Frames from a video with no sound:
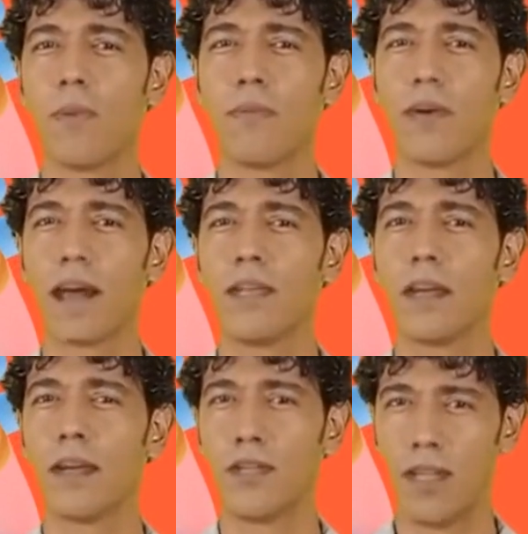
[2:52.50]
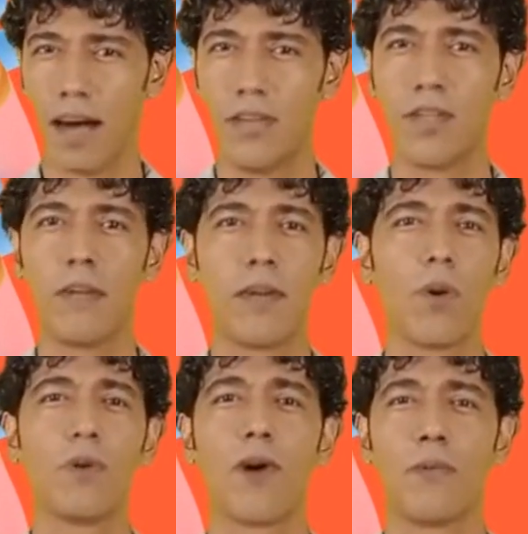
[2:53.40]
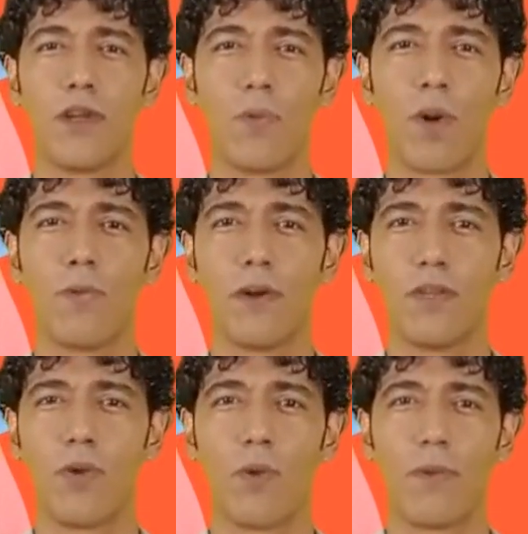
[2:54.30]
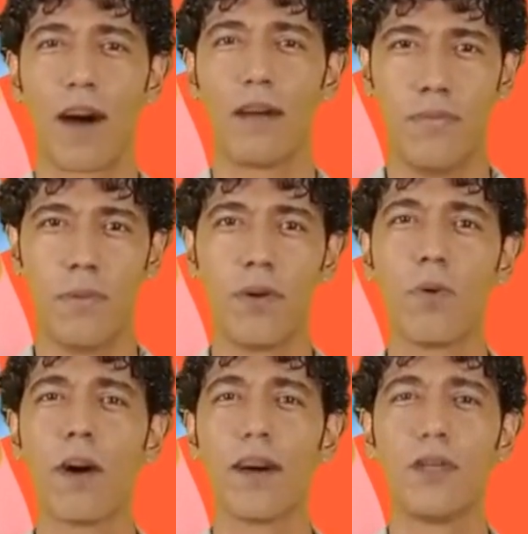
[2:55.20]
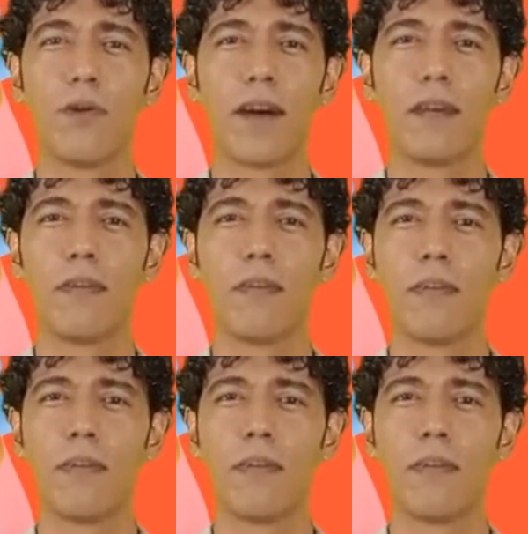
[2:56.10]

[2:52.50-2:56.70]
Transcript: But for getting this test, your doctor will withdraw blood from your artery.